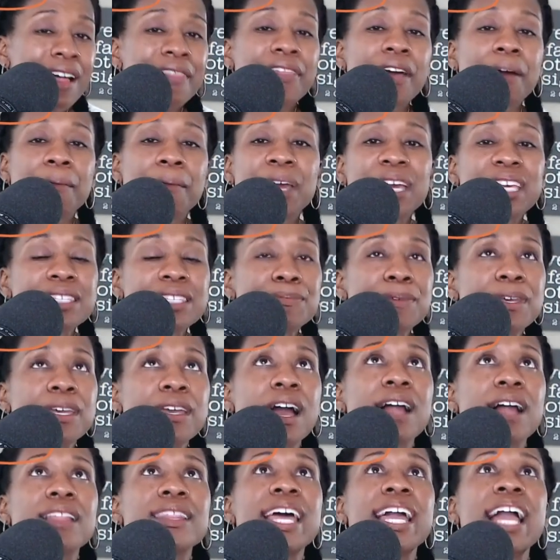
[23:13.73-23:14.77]
that makes me
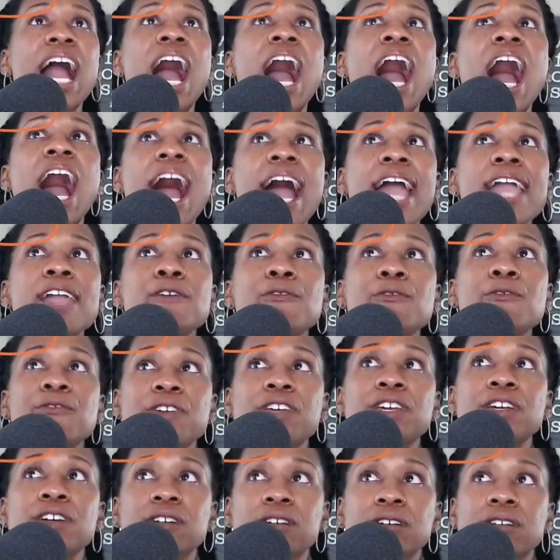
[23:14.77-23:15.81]
like I
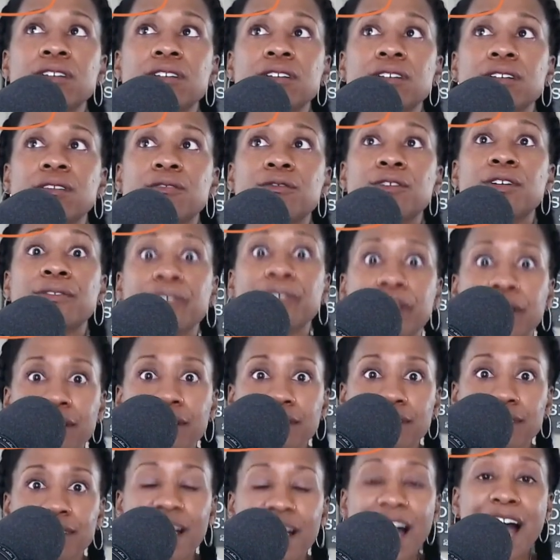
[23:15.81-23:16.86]
feel
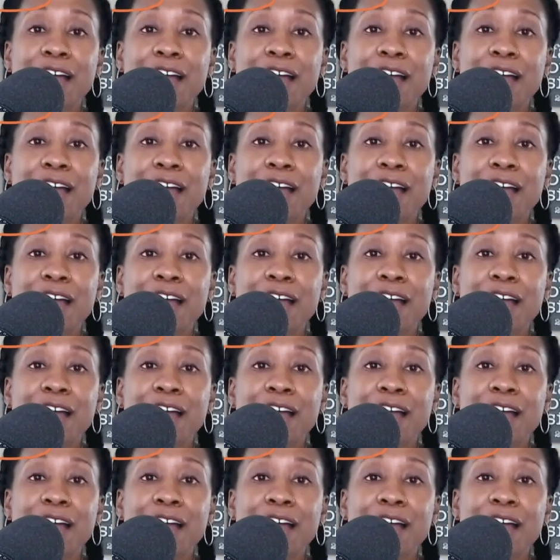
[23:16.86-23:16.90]
fulfilled.